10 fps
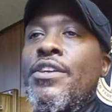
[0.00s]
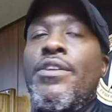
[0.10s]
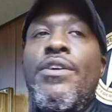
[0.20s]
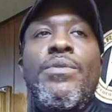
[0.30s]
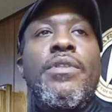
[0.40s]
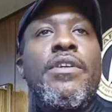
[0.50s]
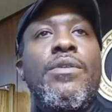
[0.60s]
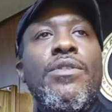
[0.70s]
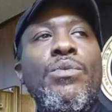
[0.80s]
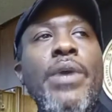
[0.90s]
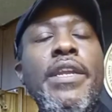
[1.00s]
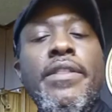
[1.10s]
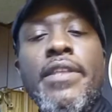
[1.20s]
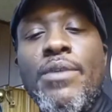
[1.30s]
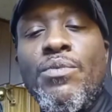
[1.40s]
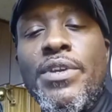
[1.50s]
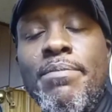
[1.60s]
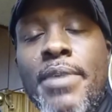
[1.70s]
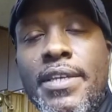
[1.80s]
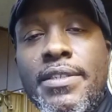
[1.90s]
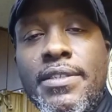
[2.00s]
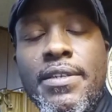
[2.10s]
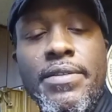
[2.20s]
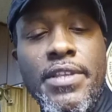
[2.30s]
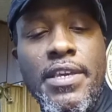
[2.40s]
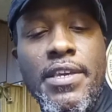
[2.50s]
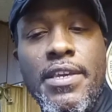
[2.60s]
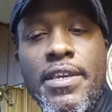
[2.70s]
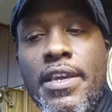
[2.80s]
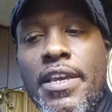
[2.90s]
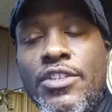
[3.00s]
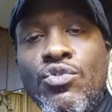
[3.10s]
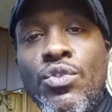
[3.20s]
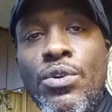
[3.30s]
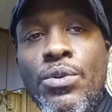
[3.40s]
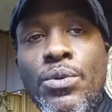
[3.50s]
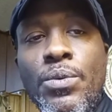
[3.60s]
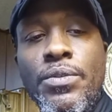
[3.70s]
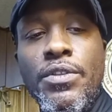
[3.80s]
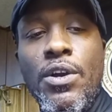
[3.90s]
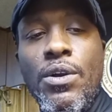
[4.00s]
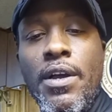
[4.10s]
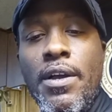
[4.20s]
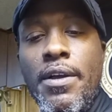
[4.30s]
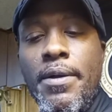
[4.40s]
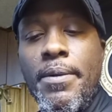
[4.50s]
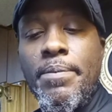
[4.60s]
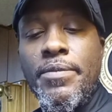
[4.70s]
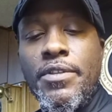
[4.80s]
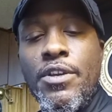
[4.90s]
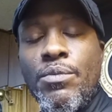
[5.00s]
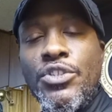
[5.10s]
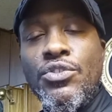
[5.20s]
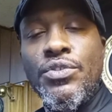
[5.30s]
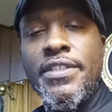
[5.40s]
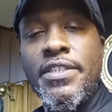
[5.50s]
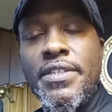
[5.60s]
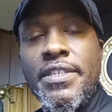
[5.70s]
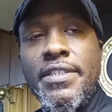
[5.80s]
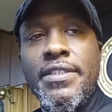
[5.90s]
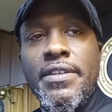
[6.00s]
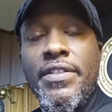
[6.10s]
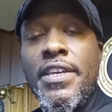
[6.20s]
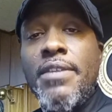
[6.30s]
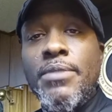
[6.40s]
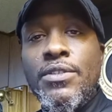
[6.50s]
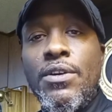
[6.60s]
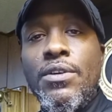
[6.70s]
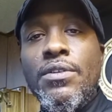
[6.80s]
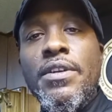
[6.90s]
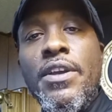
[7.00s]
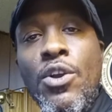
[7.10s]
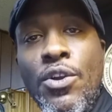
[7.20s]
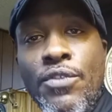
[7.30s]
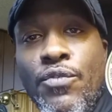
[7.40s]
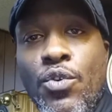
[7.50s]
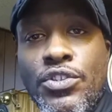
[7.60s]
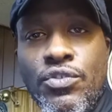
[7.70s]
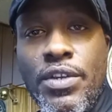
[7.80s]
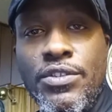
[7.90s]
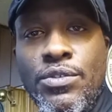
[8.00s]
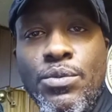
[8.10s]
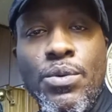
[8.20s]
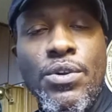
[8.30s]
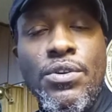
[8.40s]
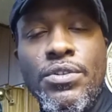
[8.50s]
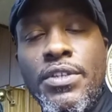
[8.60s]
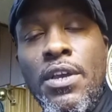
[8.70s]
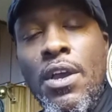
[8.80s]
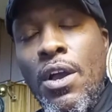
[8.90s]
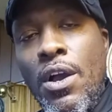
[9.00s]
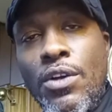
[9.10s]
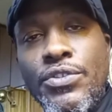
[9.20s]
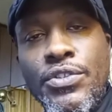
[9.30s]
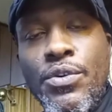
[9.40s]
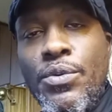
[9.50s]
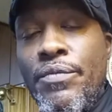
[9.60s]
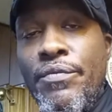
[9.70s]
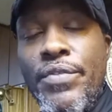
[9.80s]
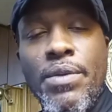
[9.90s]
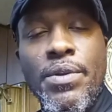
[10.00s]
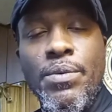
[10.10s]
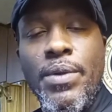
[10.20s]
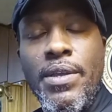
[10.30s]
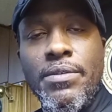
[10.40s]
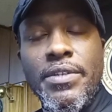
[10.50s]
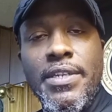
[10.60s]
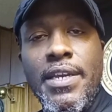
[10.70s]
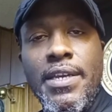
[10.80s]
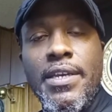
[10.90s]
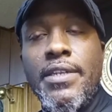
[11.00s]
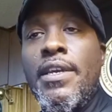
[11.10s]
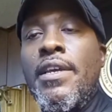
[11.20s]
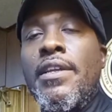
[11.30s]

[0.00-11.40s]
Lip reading: The way that they remixed the intro, the original series theme song for Strange New Worlds, also very well done.